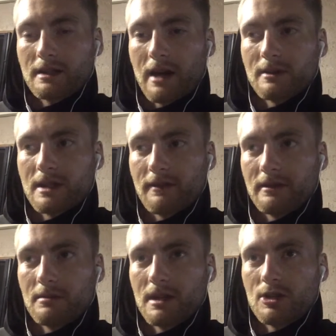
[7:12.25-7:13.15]
guy was
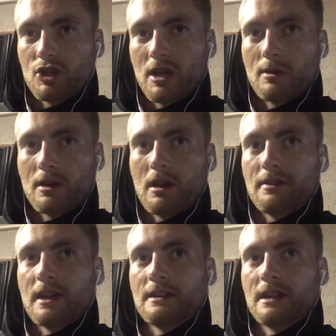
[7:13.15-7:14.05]
definitely being genuine and
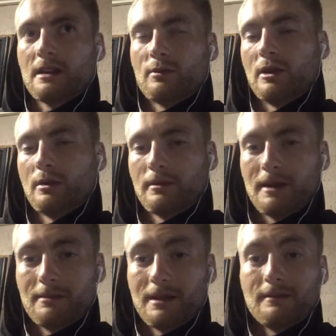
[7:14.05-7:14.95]
authentic and real with
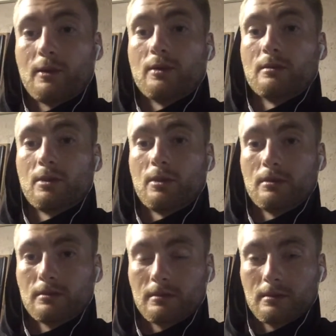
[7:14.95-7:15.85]
me and being vulnerable